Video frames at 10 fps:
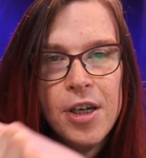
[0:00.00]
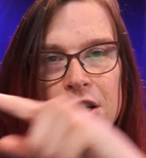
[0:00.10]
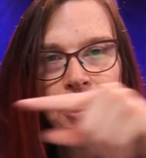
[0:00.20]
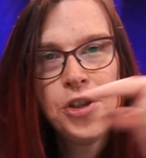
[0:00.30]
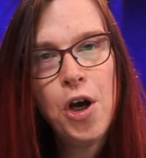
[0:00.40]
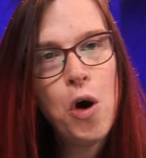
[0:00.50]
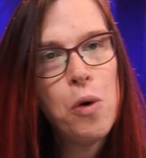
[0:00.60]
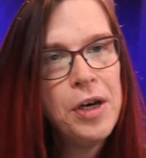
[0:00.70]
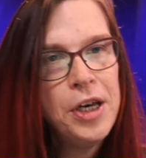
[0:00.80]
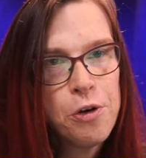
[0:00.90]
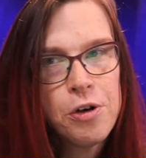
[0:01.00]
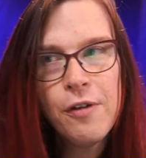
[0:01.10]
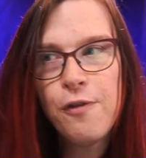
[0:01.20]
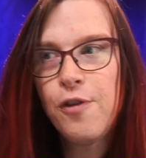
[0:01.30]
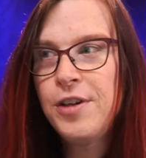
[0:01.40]
So in order
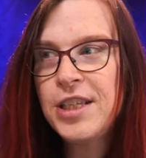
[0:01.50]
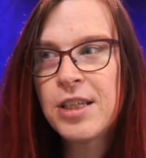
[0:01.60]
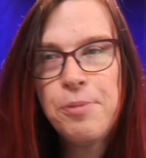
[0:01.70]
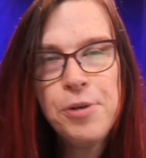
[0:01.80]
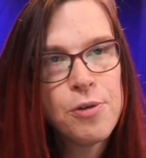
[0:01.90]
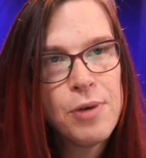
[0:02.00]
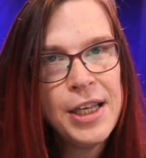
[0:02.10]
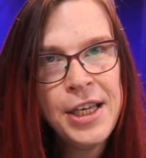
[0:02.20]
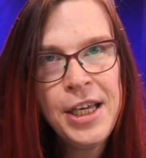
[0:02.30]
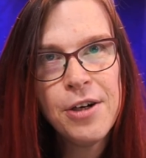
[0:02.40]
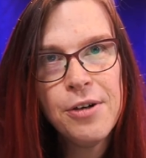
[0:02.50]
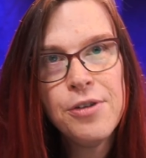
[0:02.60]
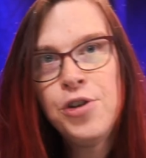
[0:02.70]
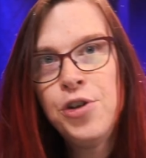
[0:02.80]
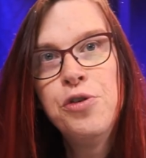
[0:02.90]
for this computer right here
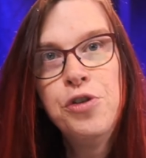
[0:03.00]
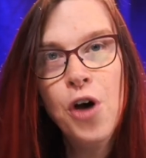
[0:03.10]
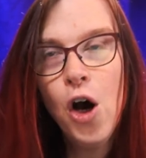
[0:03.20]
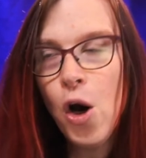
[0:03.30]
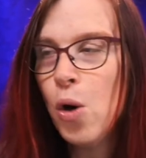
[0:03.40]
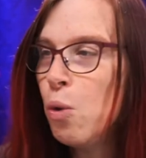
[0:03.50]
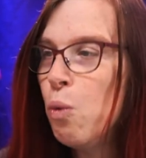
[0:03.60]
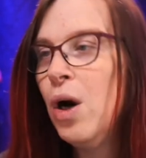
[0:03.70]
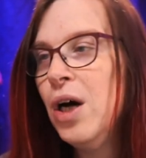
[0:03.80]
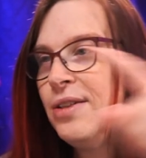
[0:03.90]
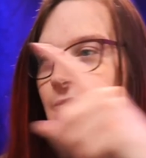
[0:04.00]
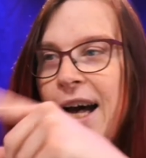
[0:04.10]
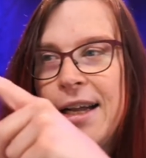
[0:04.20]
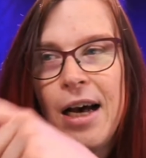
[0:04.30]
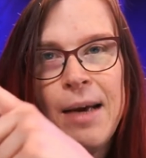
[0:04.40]
to know what
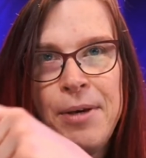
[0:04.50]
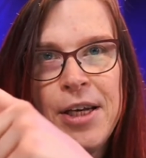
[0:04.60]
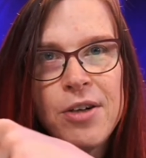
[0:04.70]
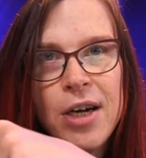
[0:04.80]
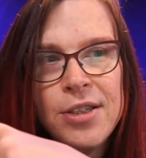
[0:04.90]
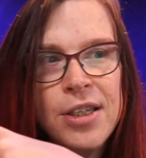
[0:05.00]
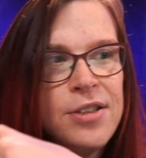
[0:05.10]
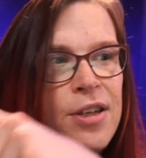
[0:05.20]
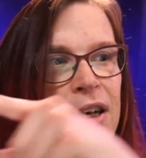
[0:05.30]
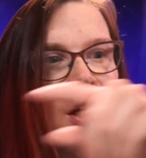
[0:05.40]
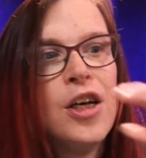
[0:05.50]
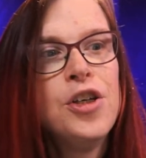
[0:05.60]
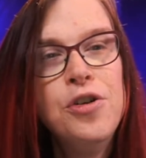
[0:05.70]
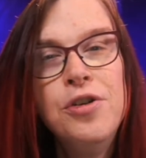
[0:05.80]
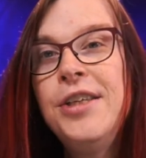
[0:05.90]
that IP address is,
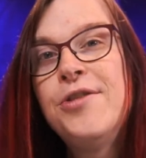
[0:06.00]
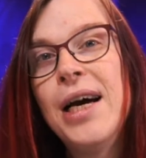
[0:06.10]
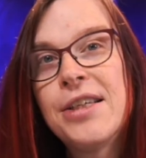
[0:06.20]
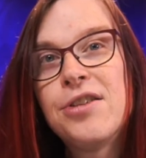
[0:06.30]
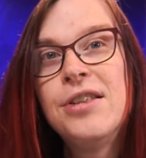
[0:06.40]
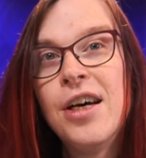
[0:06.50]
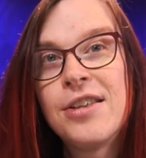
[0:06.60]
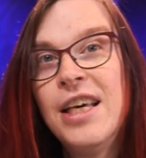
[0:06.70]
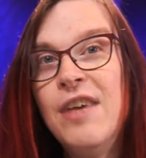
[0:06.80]
you need to actually not give